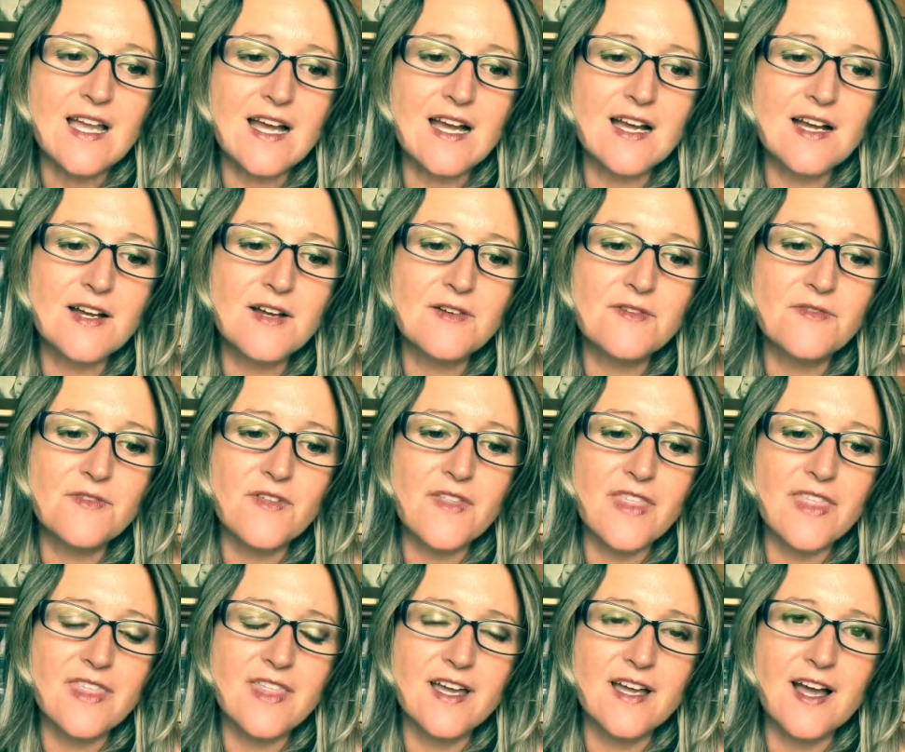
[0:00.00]
of
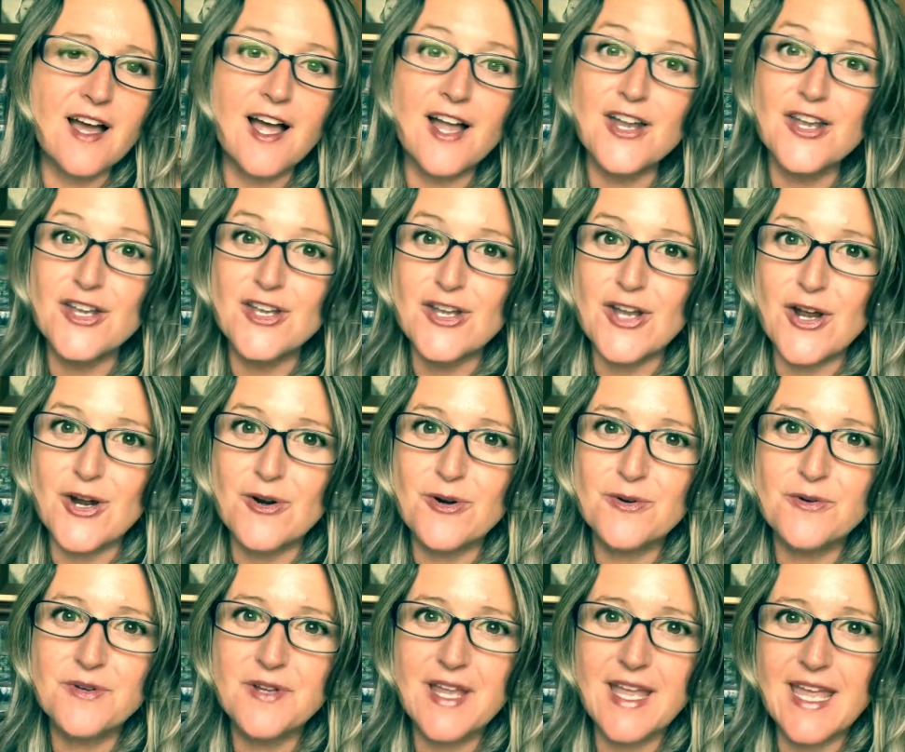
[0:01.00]
the
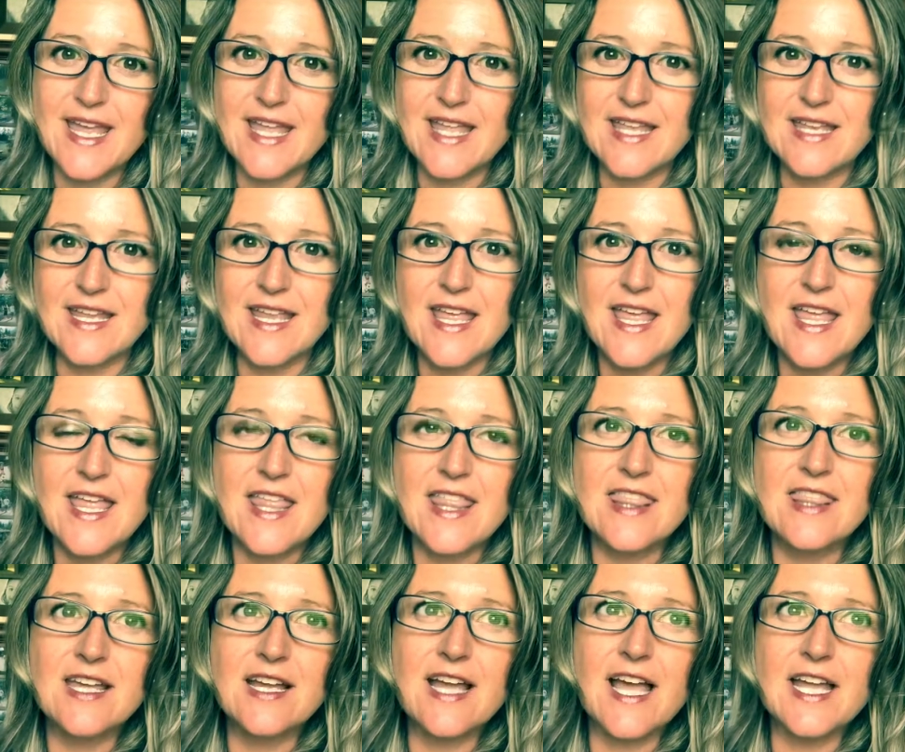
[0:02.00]
unknown and
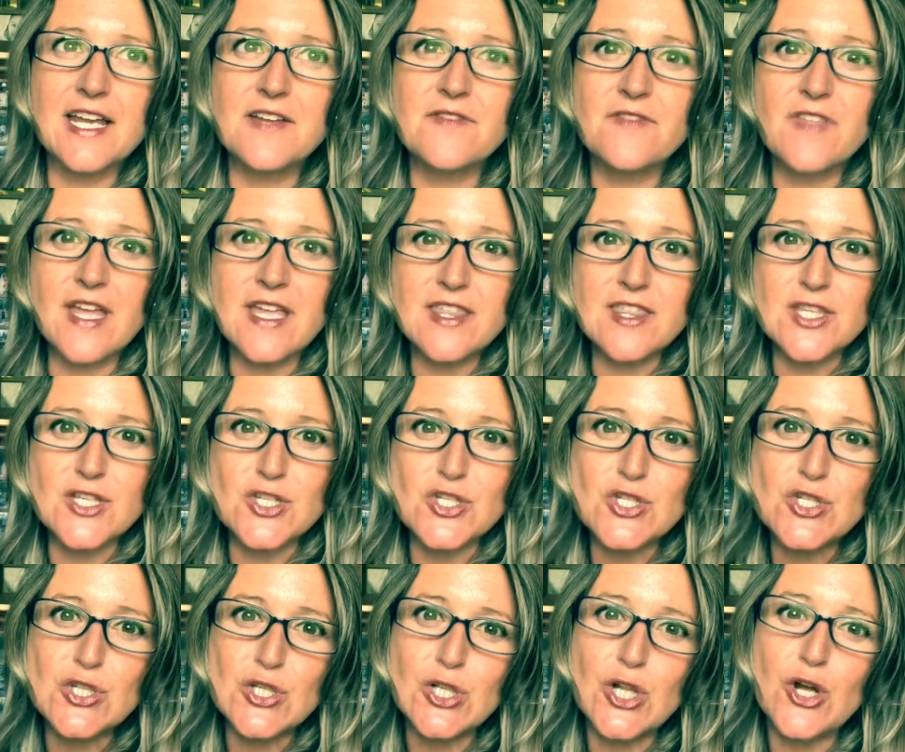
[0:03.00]
the kind of like the
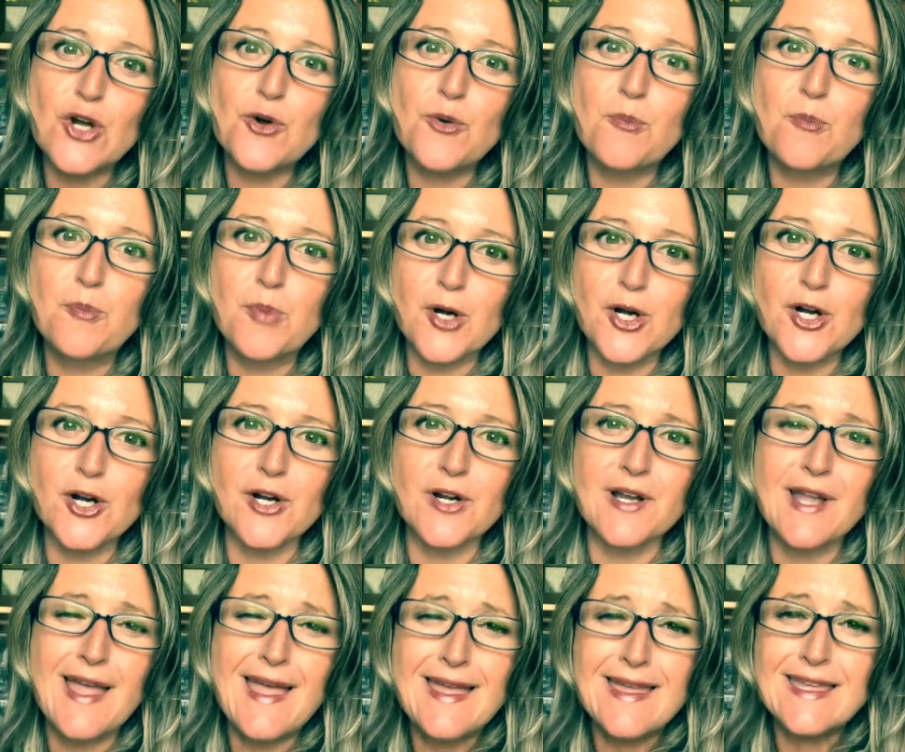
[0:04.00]
slow
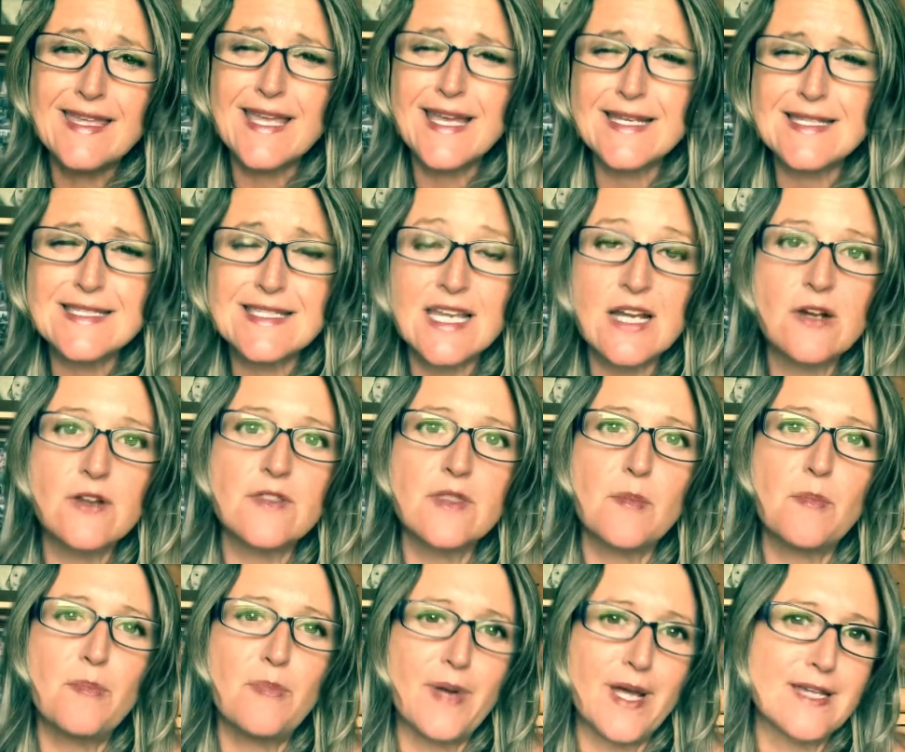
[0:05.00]
burn. Yes, they are the
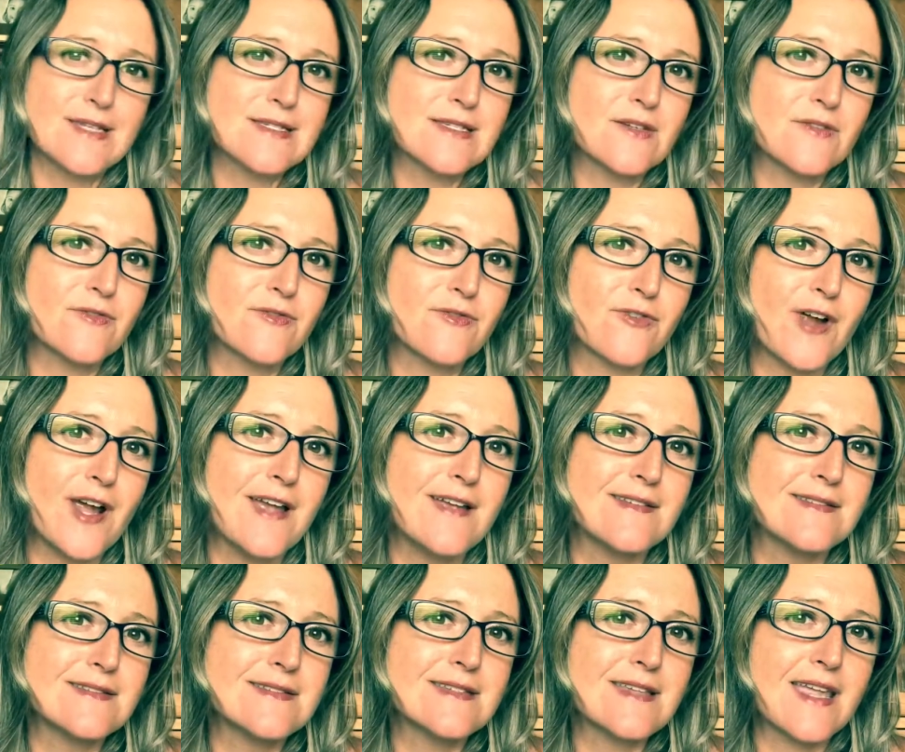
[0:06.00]
best of
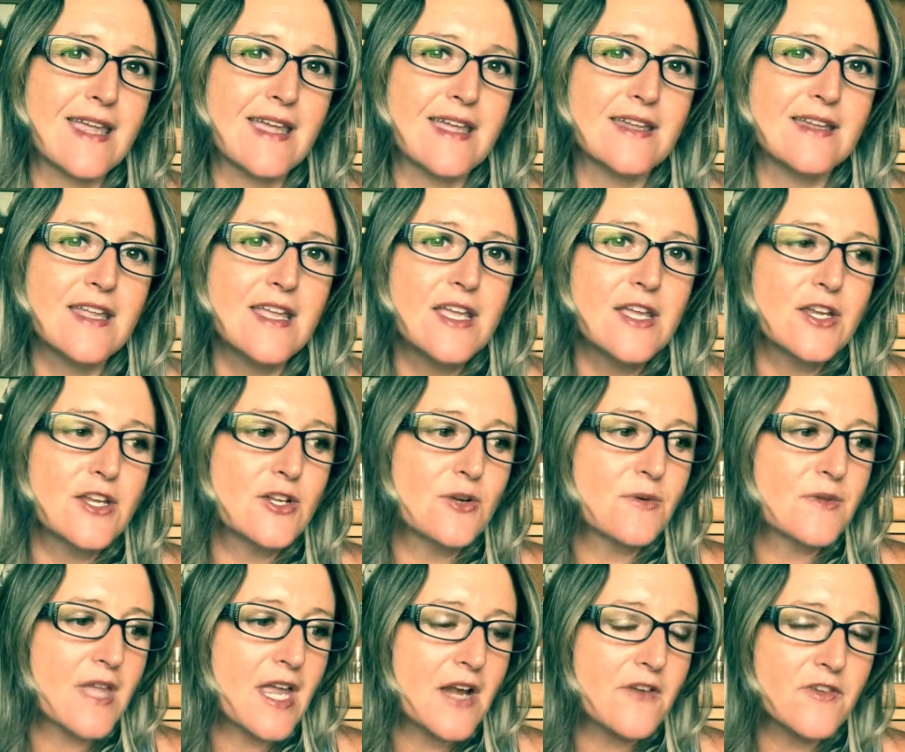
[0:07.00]
friends, and you know,
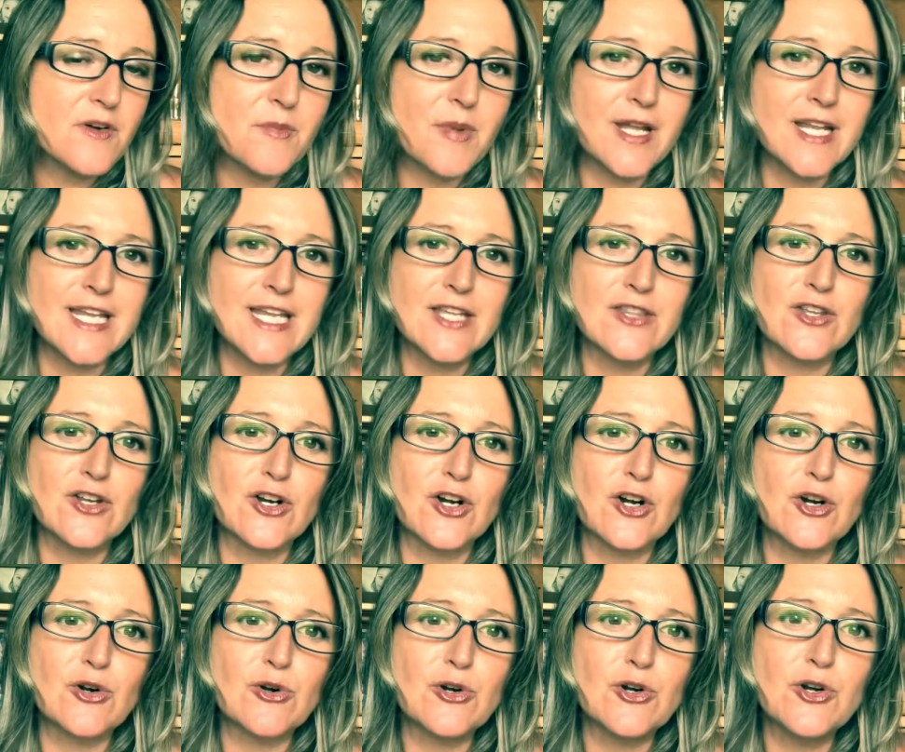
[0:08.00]
with everybody in their
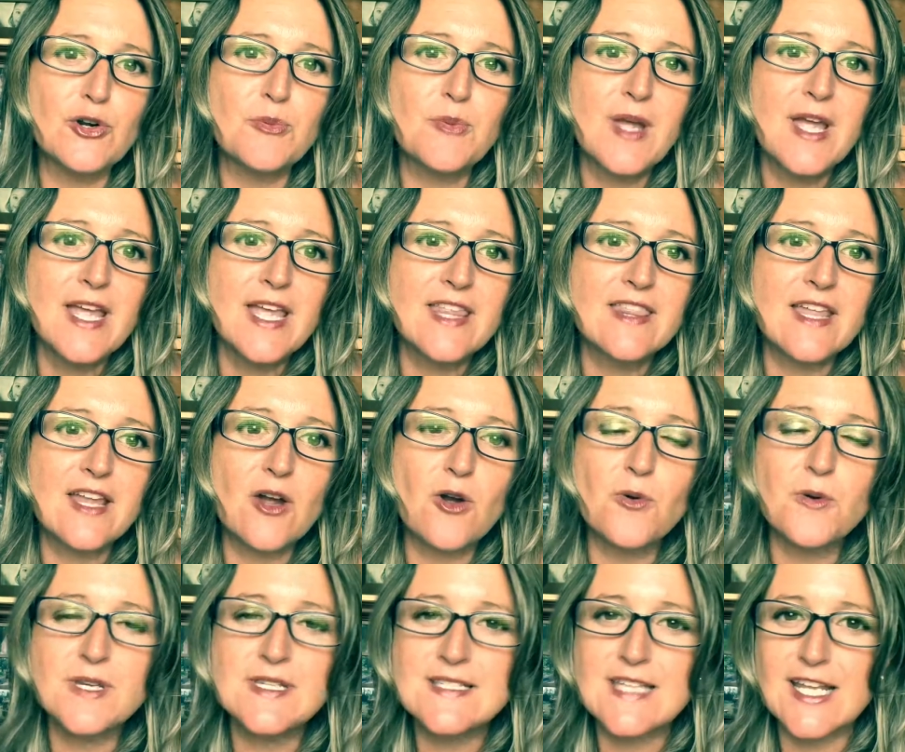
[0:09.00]
group, they
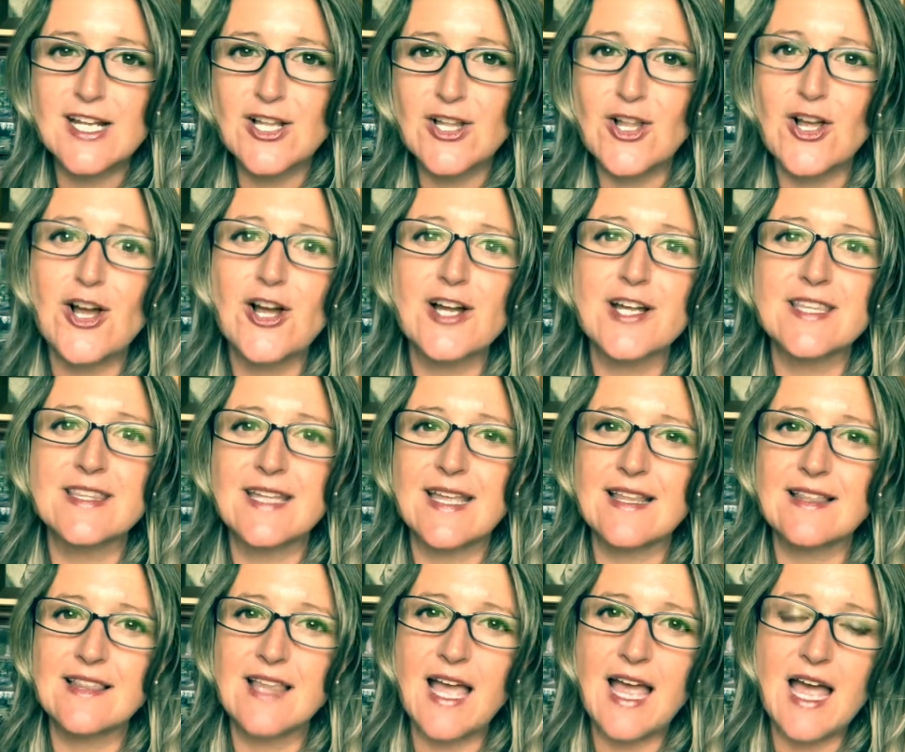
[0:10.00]
always get along and they
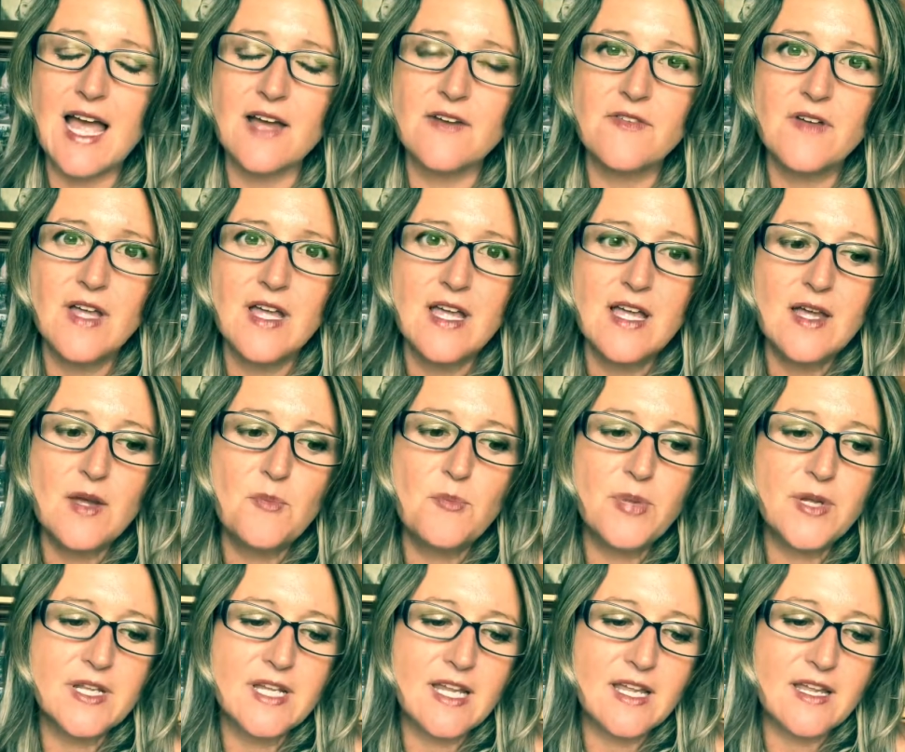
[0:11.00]
laugh.
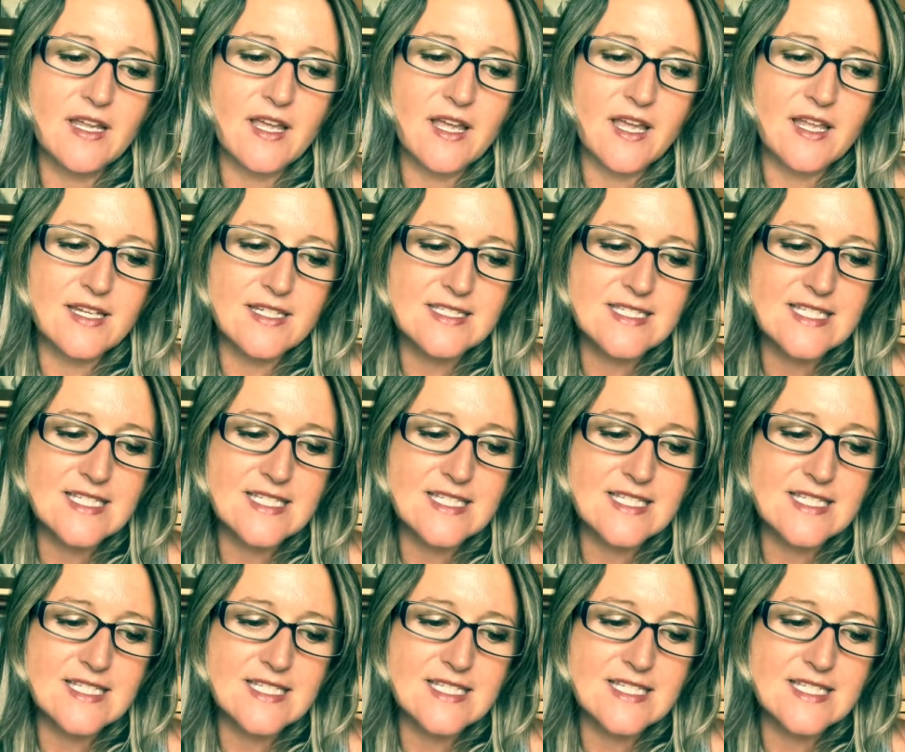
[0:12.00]
But at a